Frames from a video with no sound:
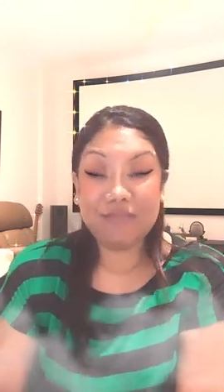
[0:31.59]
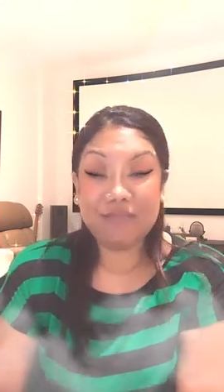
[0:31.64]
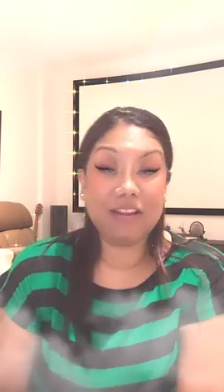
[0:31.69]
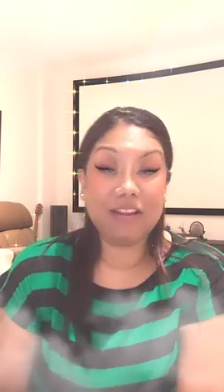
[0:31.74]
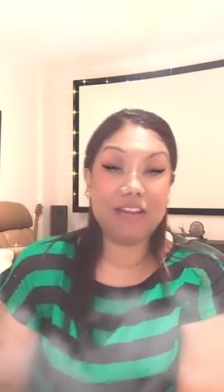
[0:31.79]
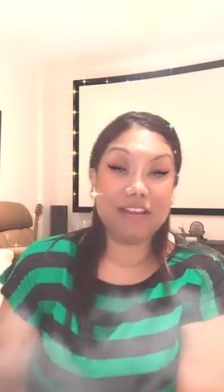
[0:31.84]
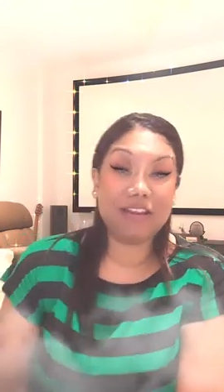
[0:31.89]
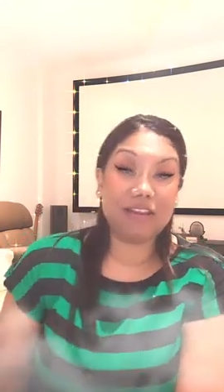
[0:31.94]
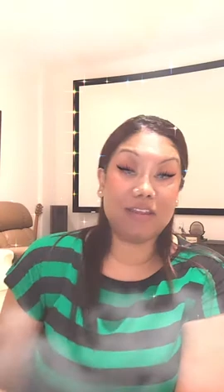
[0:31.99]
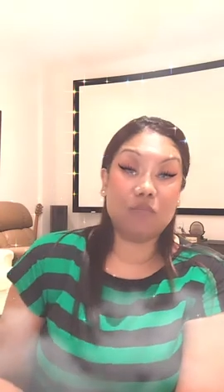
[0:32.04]

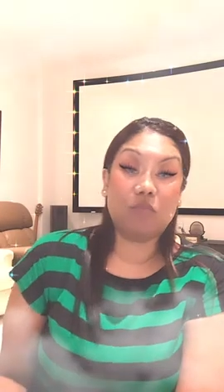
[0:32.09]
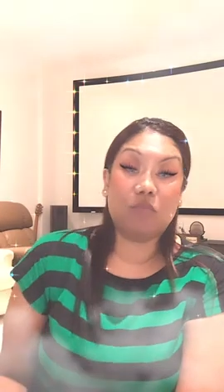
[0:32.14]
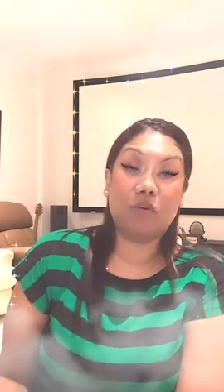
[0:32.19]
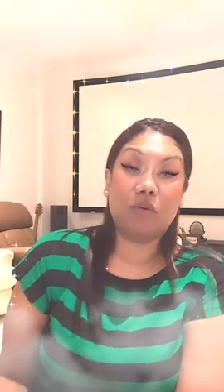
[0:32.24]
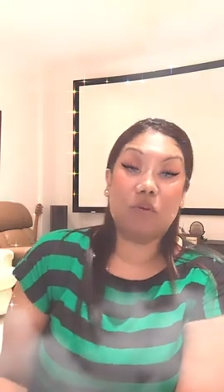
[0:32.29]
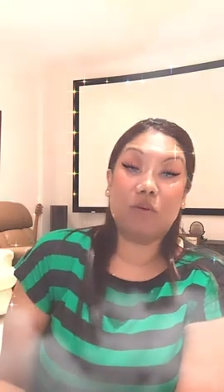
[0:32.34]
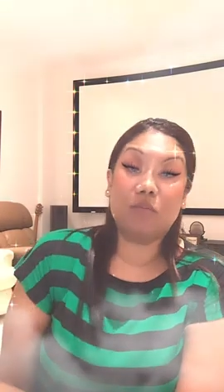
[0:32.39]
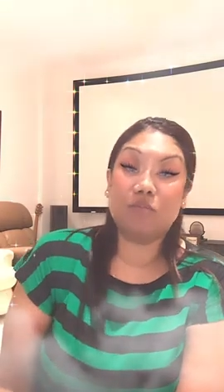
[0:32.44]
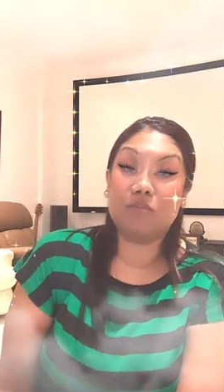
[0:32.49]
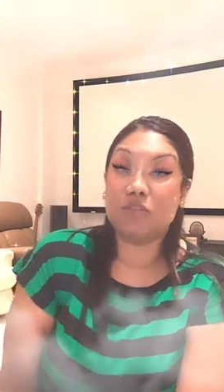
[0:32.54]
like
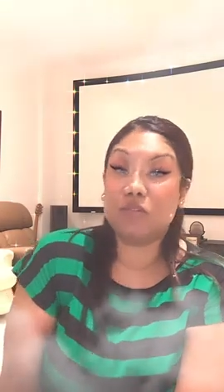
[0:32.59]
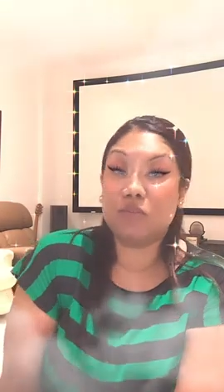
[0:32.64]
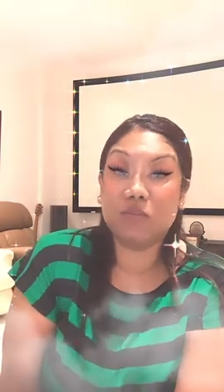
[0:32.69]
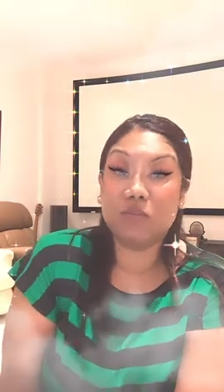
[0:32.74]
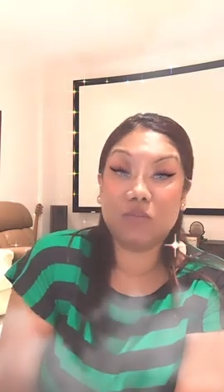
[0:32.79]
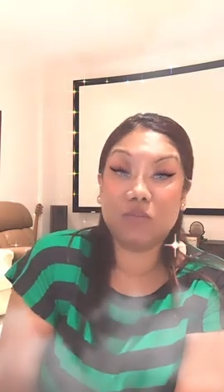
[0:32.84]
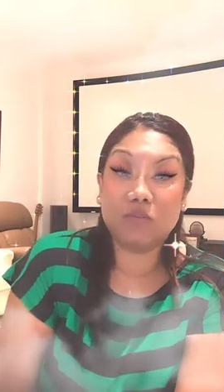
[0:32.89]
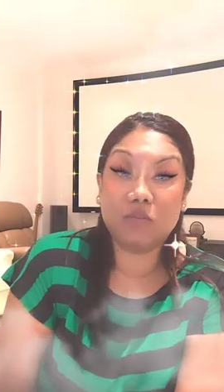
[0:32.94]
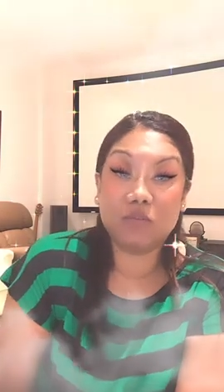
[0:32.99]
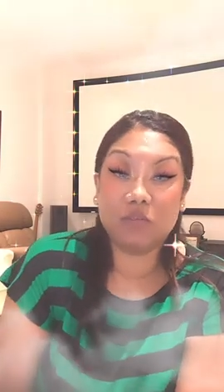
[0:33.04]

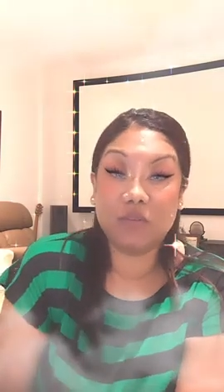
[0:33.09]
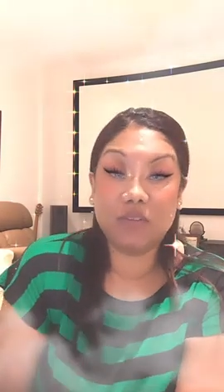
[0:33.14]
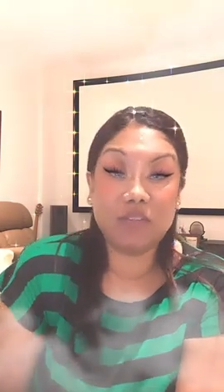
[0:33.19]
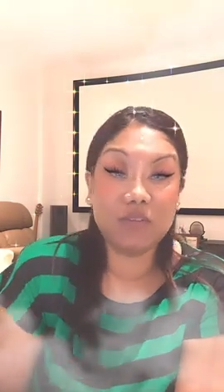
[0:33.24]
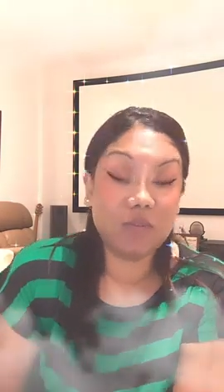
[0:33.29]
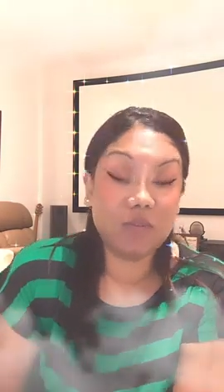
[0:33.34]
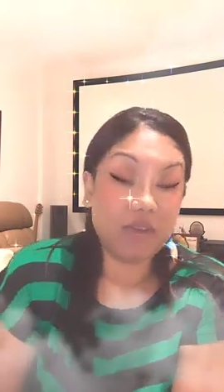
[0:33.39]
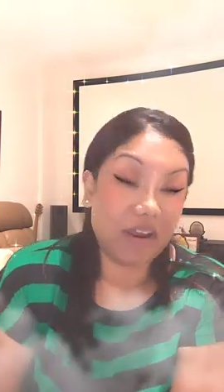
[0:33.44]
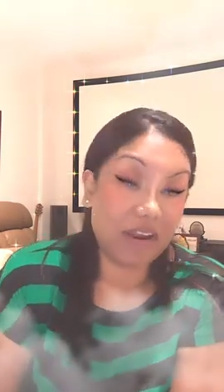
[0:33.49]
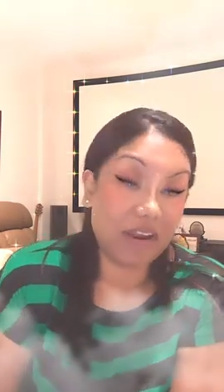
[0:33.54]
impromptu with
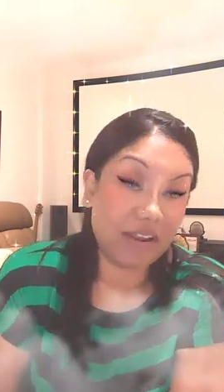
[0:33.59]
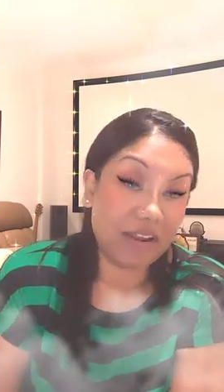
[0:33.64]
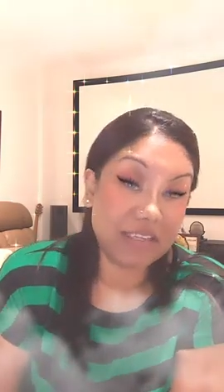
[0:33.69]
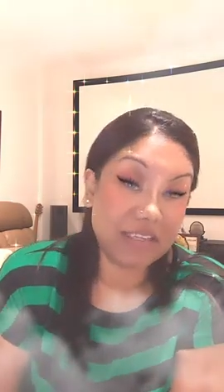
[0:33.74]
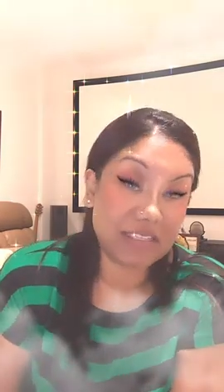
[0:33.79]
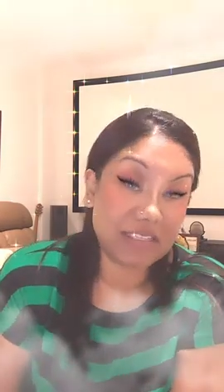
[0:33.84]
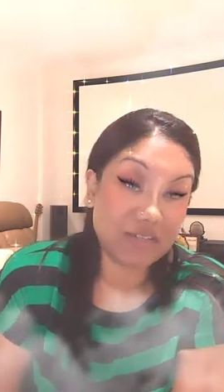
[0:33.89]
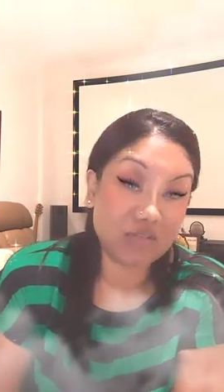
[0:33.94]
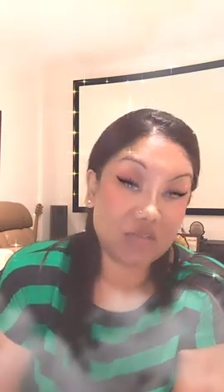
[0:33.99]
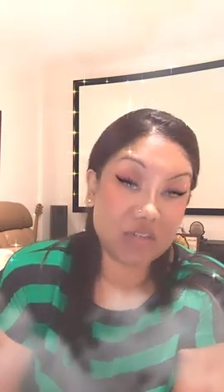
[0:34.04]
you
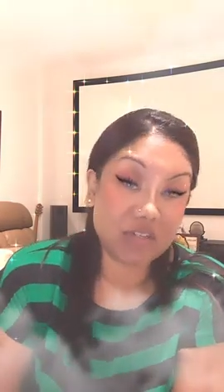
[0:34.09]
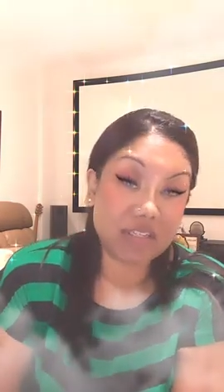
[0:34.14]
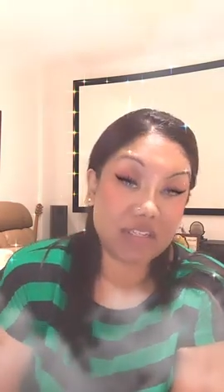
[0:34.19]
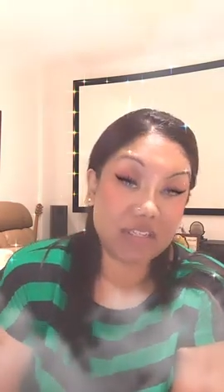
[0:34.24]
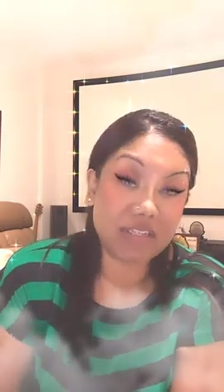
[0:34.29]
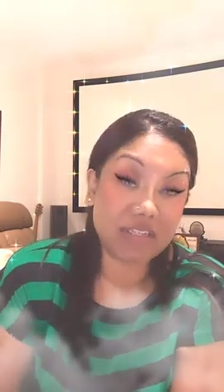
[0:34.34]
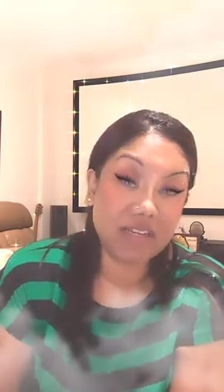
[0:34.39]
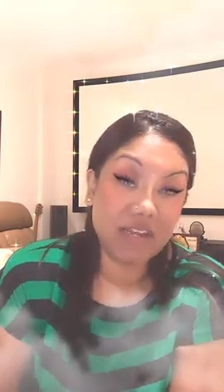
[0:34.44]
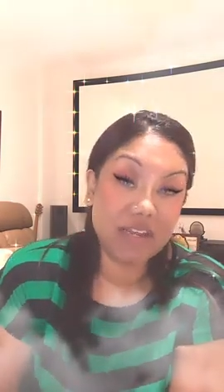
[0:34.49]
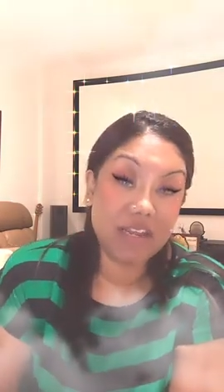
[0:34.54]
guys and
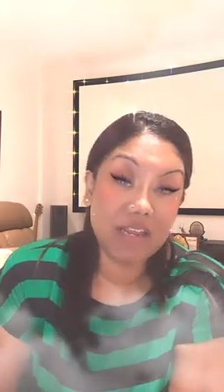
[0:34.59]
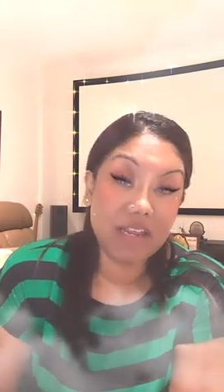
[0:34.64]
just